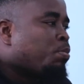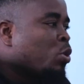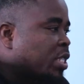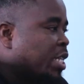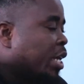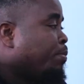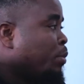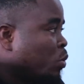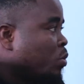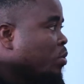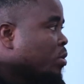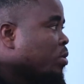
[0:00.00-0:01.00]
boosts the
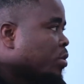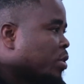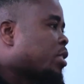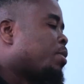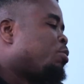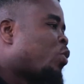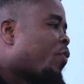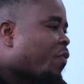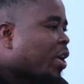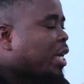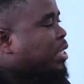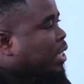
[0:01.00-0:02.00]
immune system to
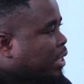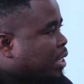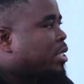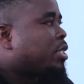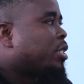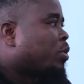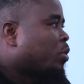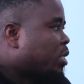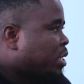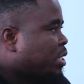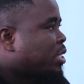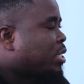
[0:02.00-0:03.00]
fight against, you know,
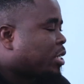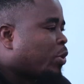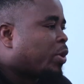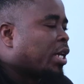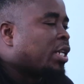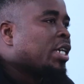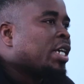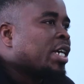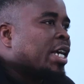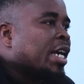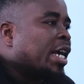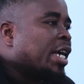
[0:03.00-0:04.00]
disease and all that.
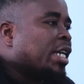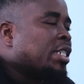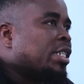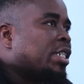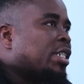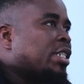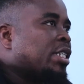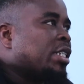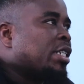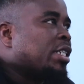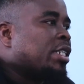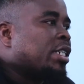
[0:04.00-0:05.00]
And
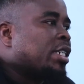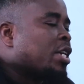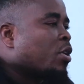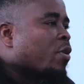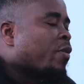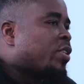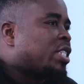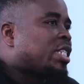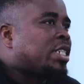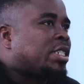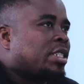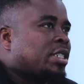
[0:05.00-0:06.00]
in our
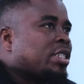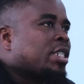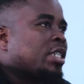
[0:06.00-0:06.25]
conversation